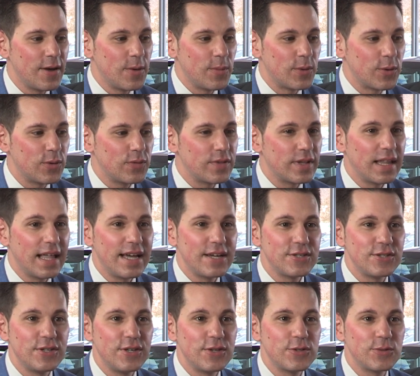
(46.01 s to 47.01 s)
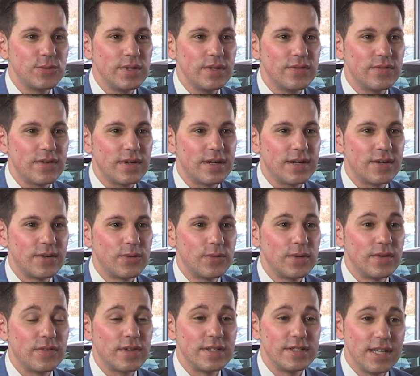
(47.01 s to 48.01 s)
But over the last years,
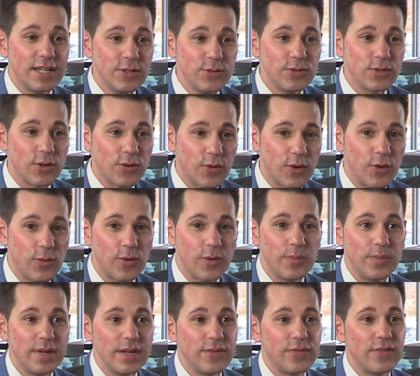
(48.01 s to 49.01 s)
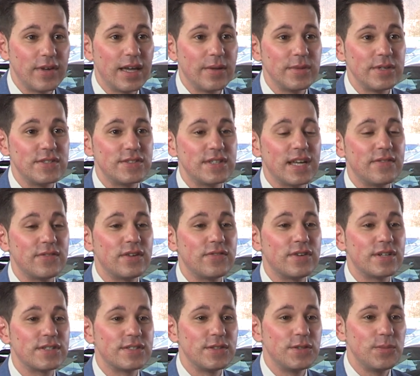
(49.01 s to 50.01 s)
we've continued to grow. We're a big family, 7
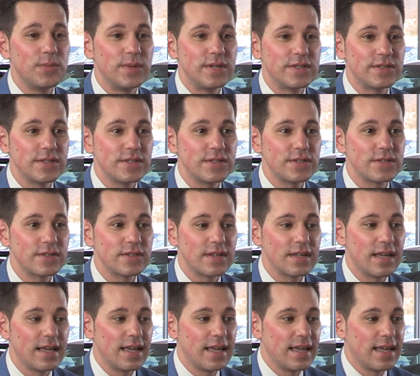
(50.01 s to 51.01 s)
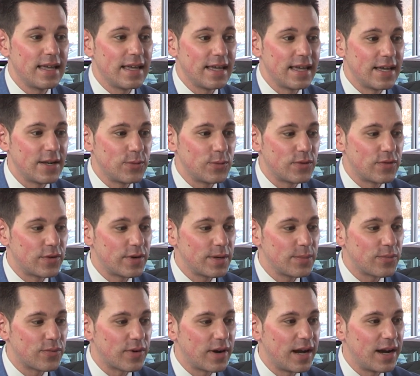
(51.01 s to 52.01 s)
of us in the business, and we're very
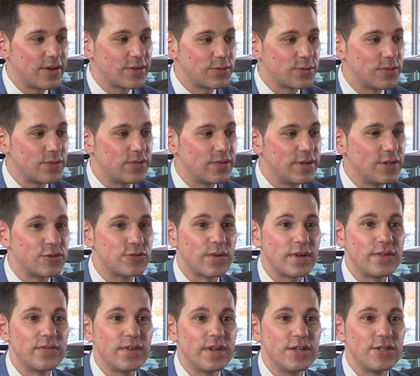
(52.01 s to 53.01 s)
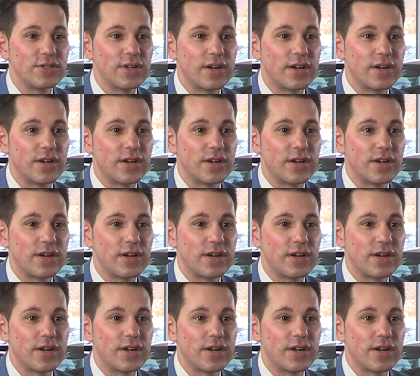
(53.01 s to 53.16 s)
proud to have finished renovation